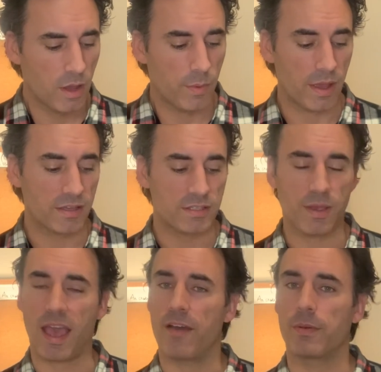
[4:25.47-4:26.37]
We also
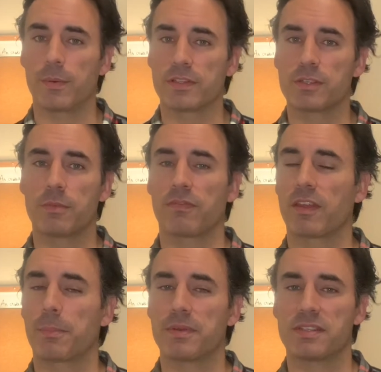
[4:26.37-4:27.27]
have, we would assume, if
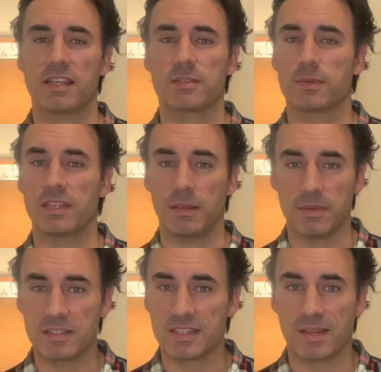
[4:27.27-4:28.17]
they're possessed with
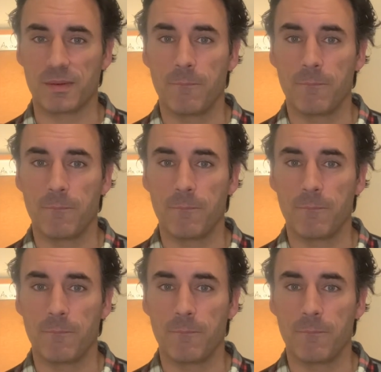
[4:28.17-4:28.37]
demons, and